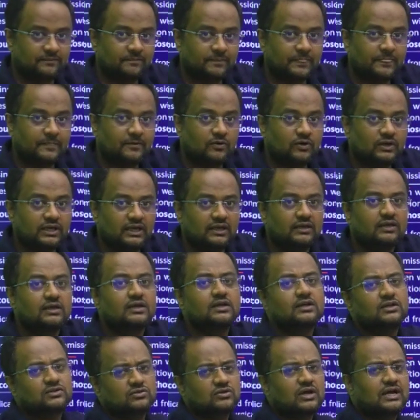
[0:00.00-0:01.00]
Okay.
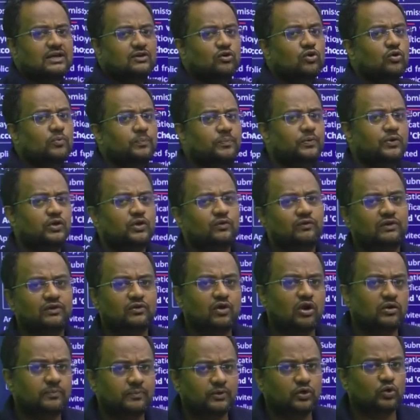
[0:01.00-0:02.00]
So I hope you will not
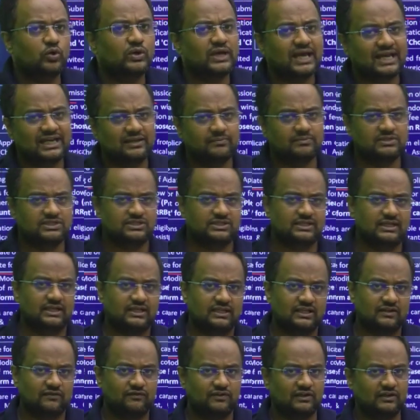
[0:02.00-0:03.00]
be doing any mistake in the
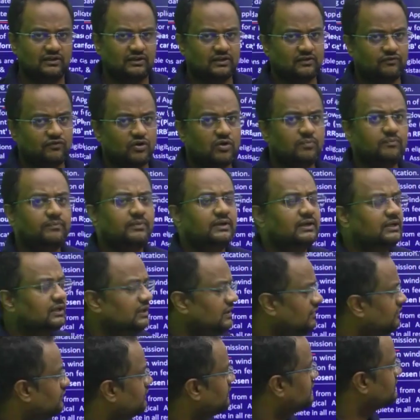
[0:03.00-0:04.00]
filling the form. But
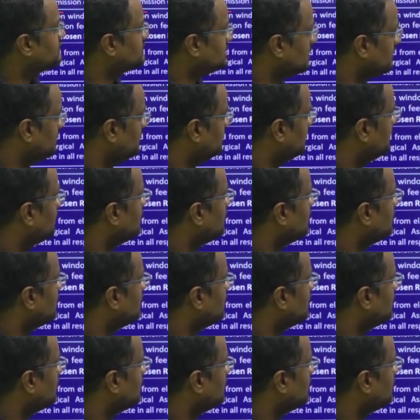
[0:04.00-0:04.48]
if some